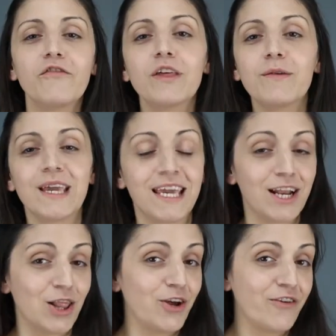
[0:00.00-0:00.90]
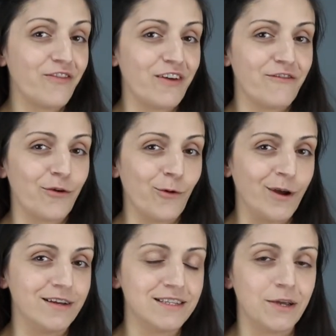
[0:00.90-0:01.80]
hopefully we can get a look fit for
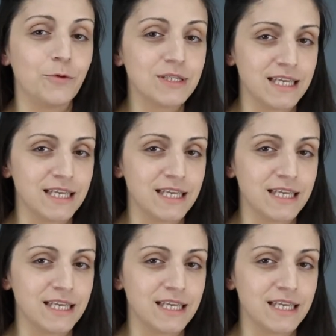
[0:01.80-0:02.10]
royalty. We'll